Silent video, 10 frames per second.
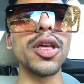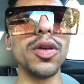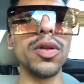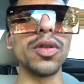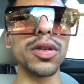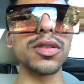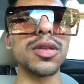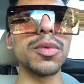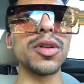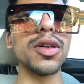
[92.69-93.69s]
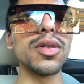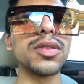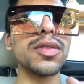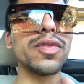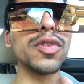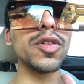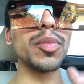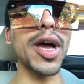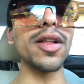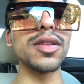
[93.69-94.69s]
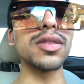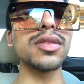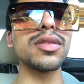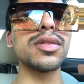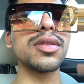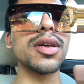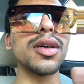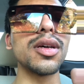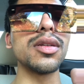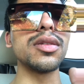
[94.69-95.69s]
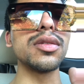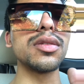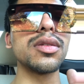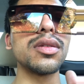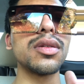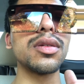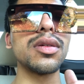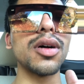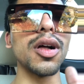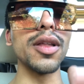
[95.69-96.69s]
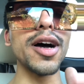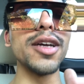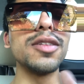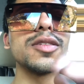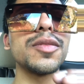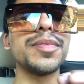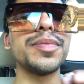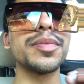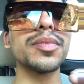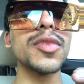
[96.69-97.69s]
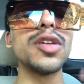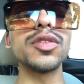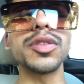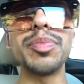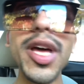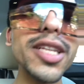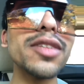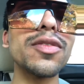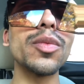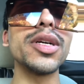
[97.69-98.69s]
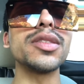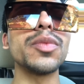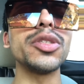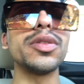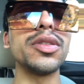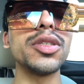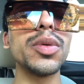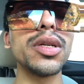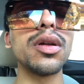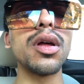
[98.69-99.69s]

You could look at the tip of your nose and feel balanced and aligned. So there's many different ways in which you can do it.